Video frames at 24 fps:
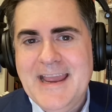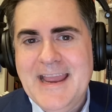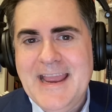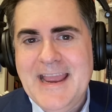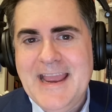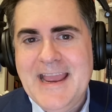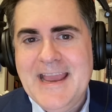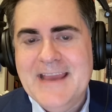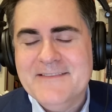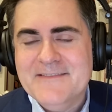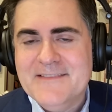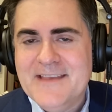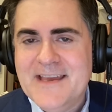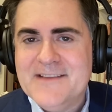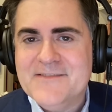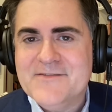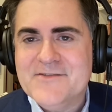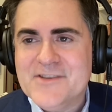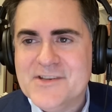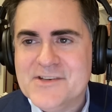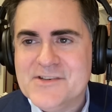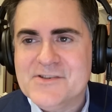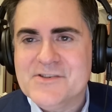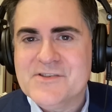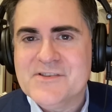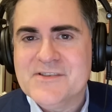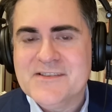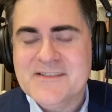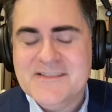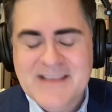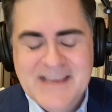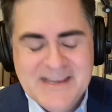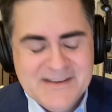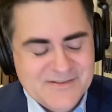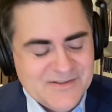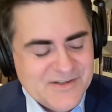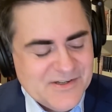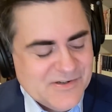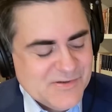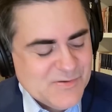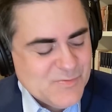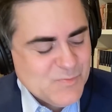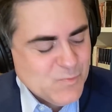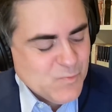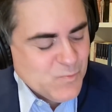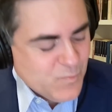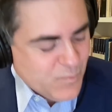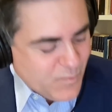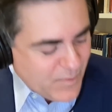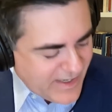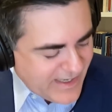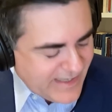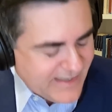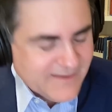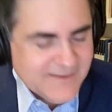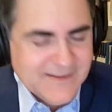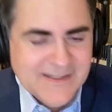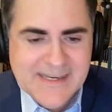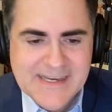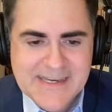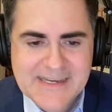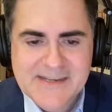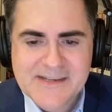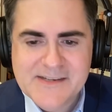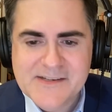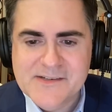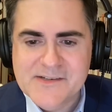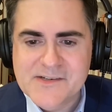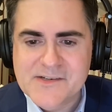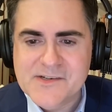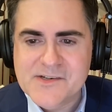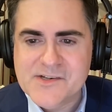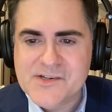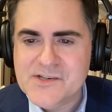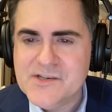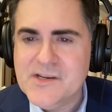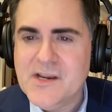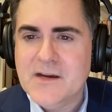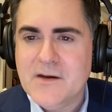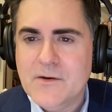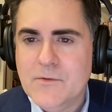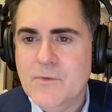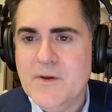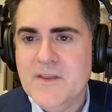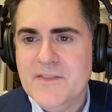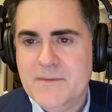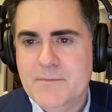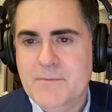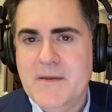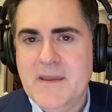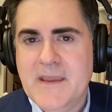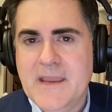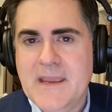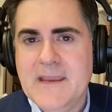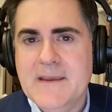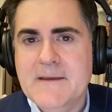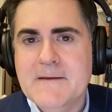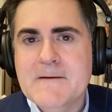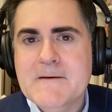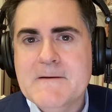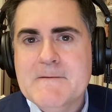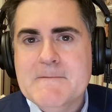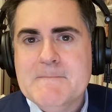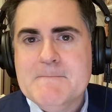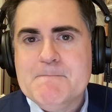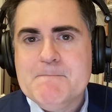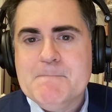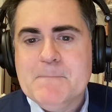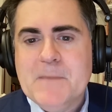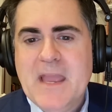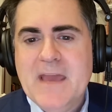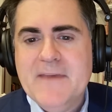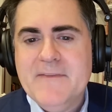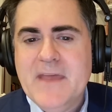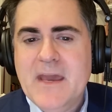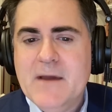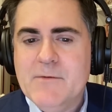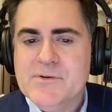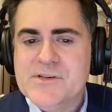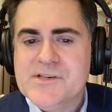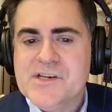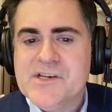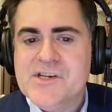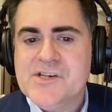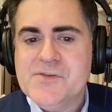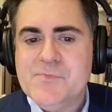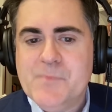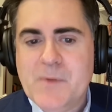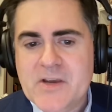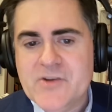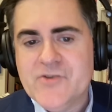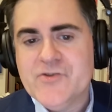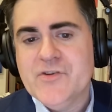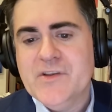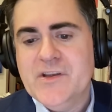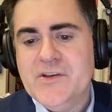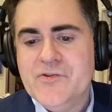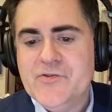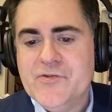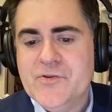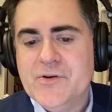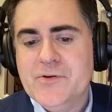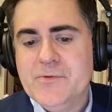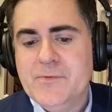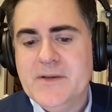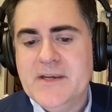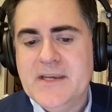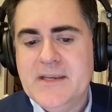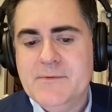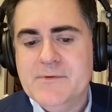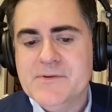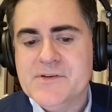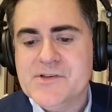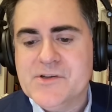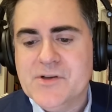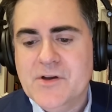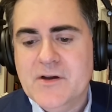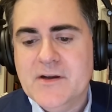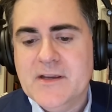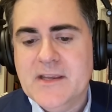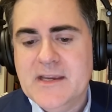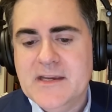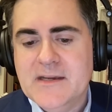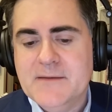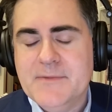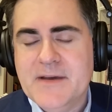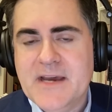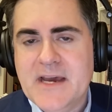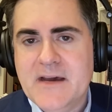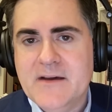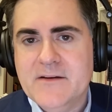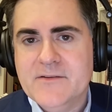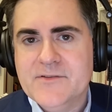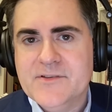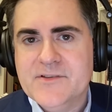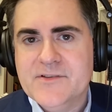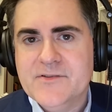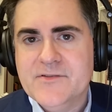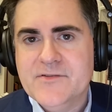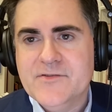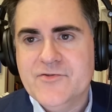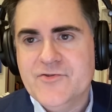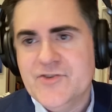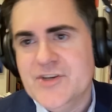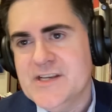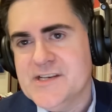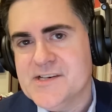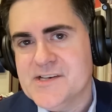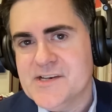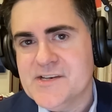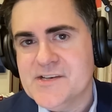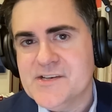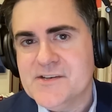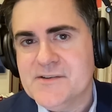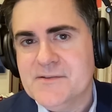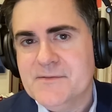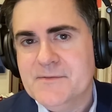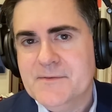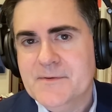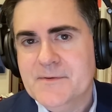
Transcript: And that just really stuck with me. And that was especially true when he was talking about Jesus.